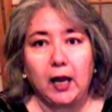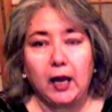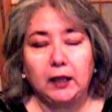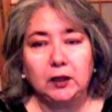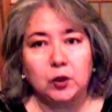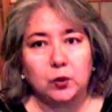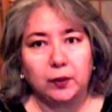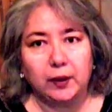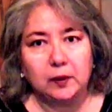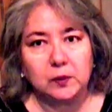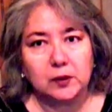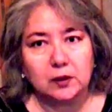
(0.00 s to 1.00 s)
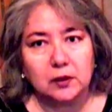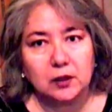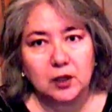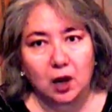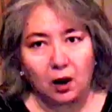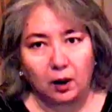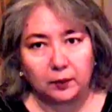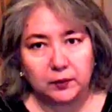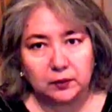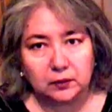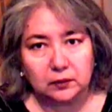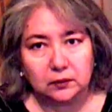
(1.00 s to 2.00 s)
And the cramps stopped.
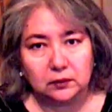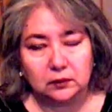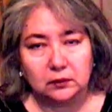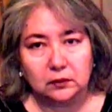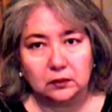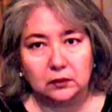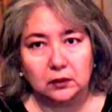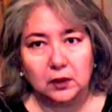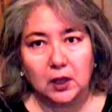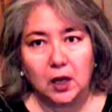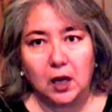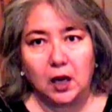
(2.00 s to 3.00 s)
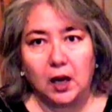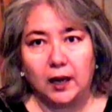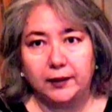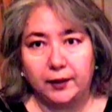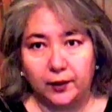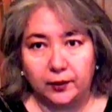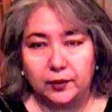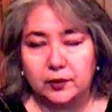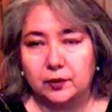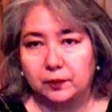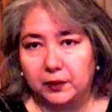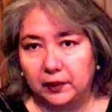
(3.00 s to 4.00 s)
I noticed
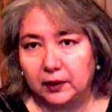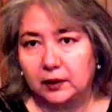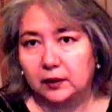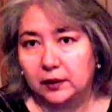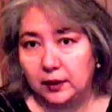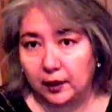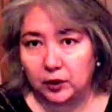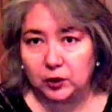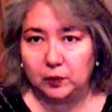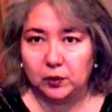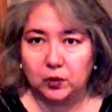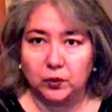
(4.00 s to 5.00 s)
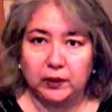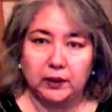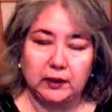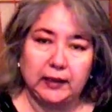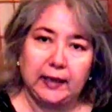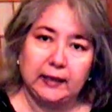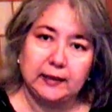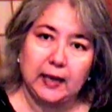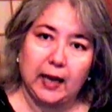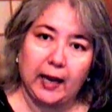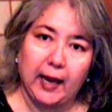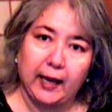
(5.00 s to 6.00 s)
a big connection between the days
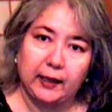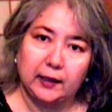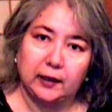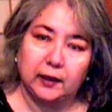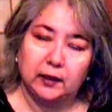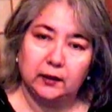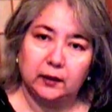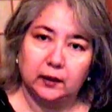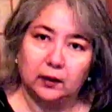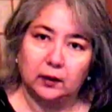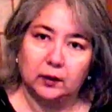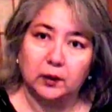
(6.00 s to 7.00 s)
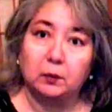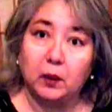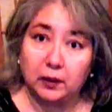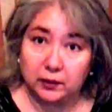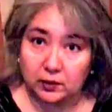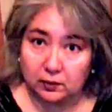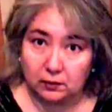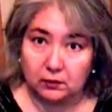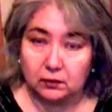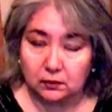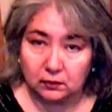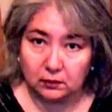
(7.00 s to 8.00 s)
I had, the
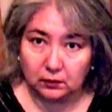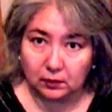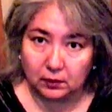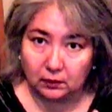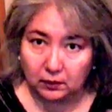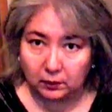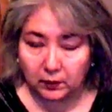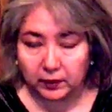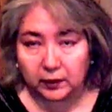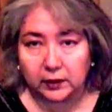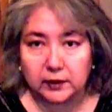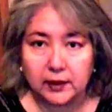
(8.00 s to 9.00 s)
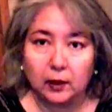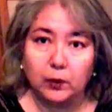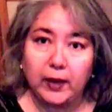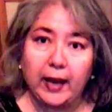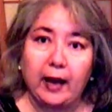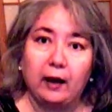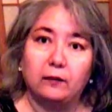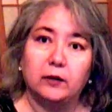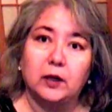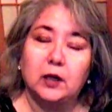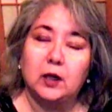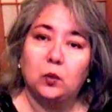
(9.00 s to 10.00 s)
monthlies I would have
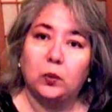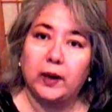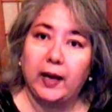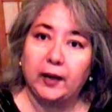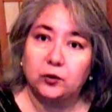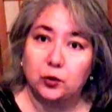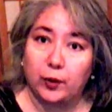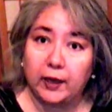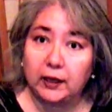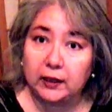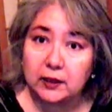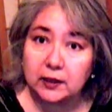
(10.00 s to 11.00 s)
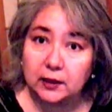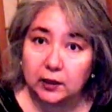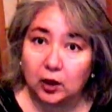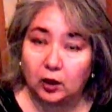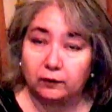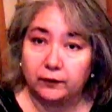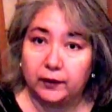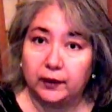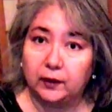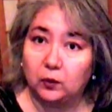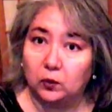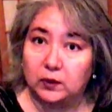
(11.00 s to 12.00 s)
when I drank instant coffee
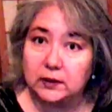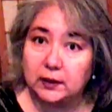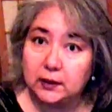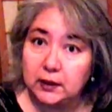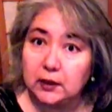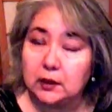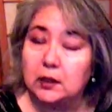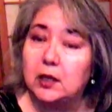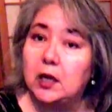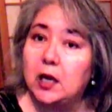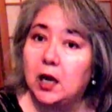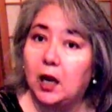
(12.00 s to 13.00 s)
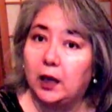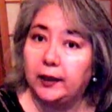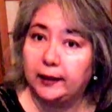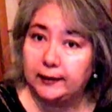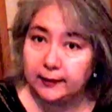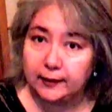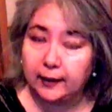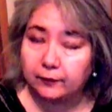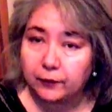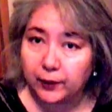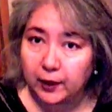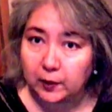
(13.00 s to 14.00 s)
and the ones I didn't. I didn't have
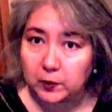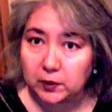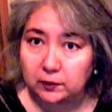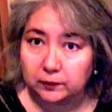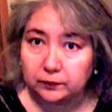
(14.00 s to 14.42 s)
cramps.